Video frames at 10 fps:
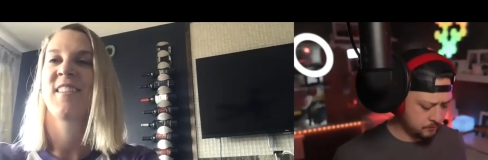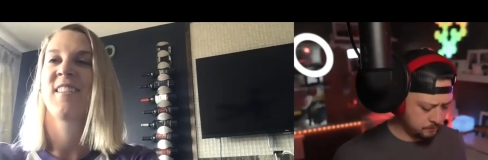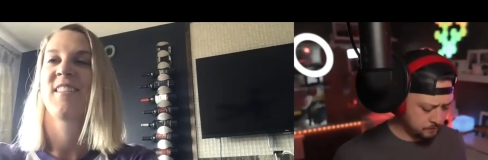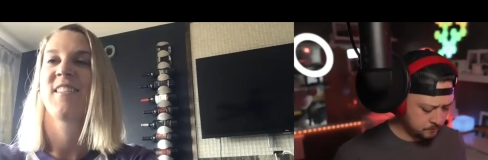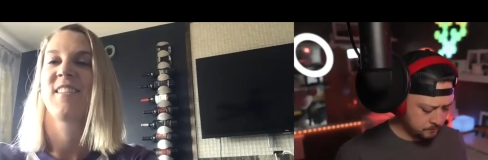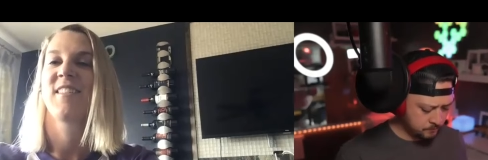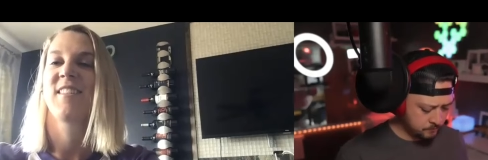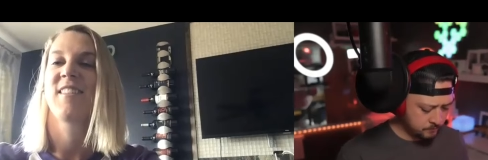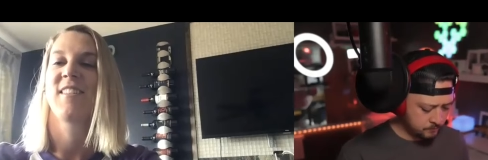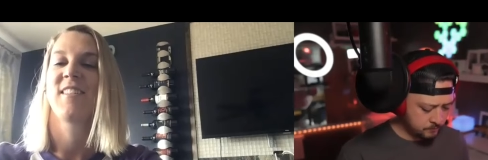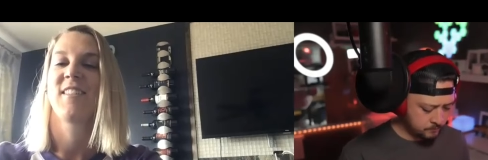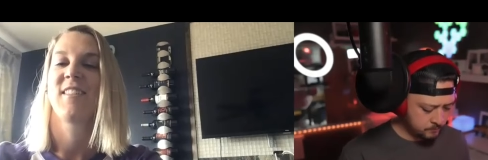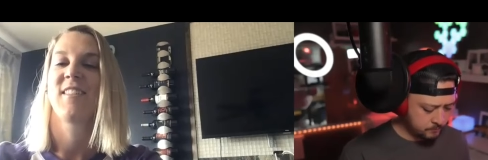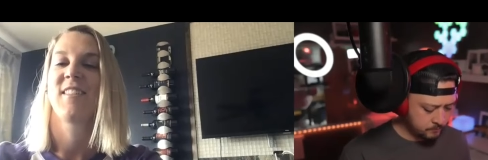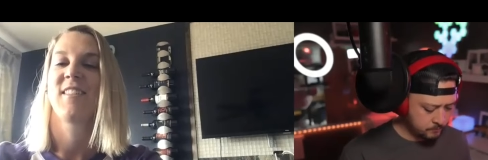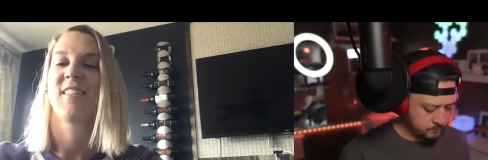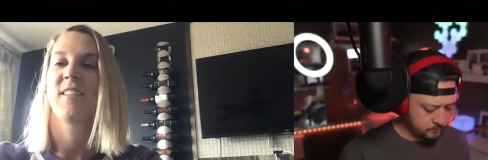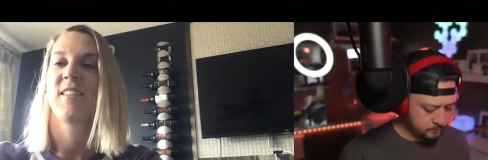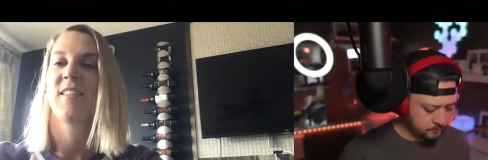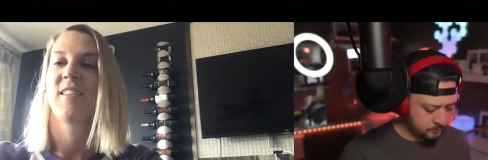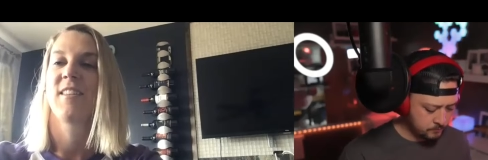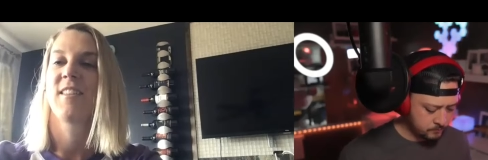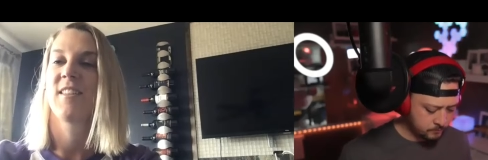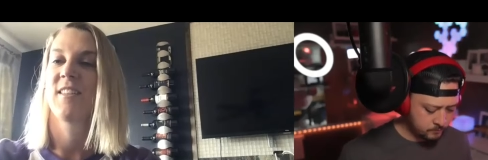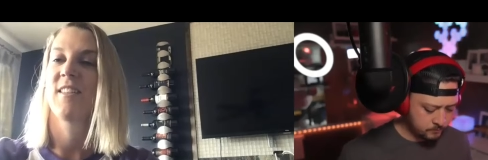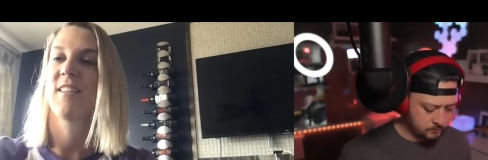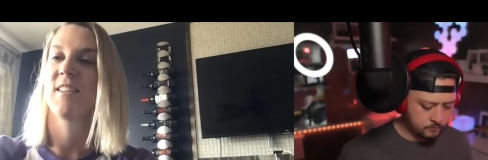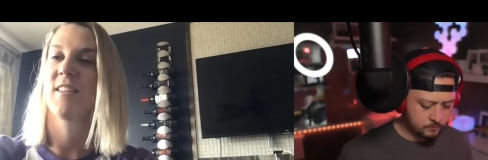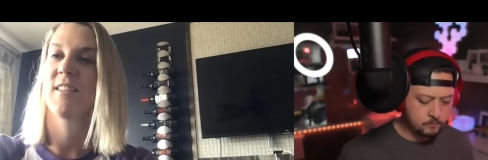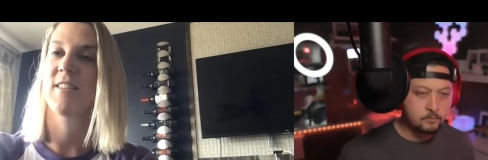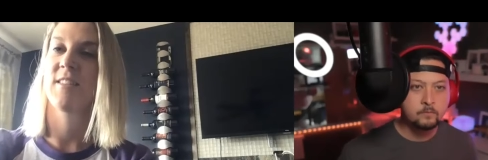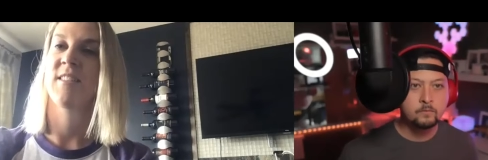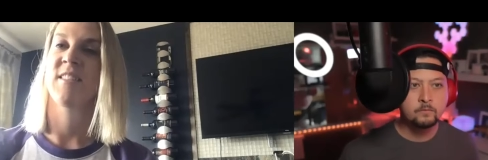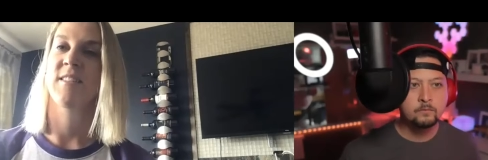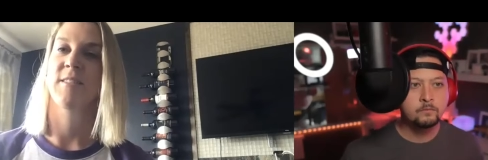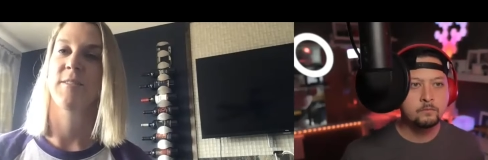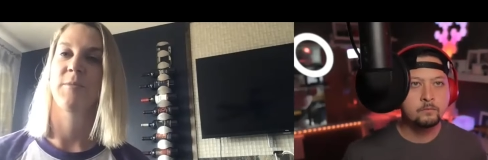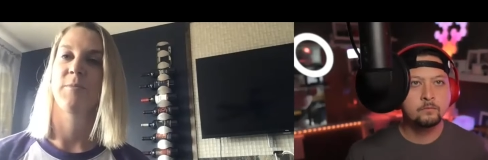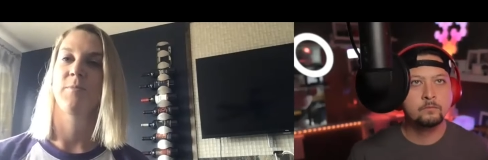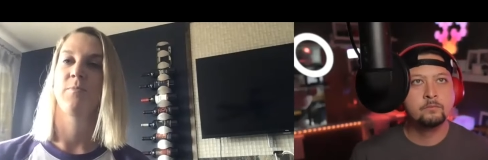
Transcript: No one is speaking in this clip.